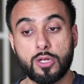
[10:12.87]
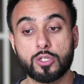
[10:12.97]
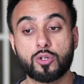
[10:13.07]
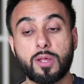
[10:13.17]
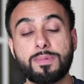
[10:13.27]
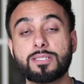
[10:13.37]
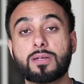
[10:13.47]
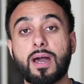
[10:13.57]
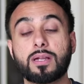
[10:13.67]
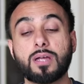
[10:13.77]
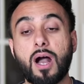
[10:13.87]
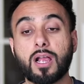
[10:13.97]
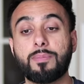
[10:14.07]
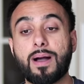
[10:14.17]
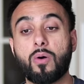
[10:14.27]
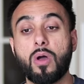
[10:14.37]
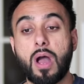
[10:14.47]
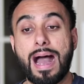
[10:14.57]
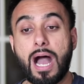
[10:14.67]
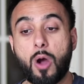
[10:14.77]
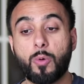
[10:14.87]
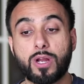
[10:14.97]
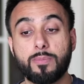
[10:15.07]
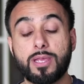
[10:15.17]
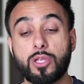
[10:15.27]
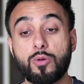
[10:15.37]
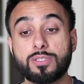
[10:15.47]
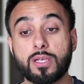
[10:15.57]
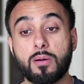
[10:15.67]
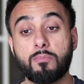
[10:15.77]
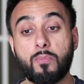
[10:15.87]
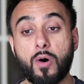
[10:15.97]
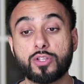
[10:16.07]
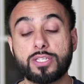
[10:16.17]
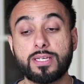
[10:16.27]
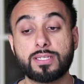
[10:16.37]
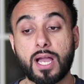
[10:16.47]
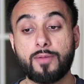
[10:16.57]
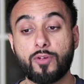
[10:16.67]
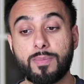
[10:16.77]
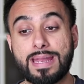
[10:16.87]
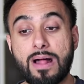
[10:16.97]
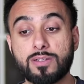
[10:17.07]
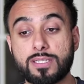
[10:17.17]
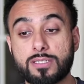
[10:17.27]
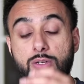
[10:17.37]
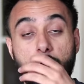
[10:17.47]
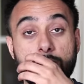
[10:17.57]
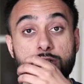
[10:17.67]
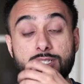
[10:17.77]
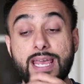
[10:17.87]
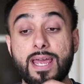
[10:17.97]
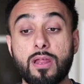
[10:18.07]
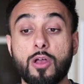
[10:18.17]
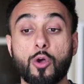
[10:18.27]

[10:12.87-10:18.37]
So let me just kind of talk about how we're going to be using multi-time frame analysis to understand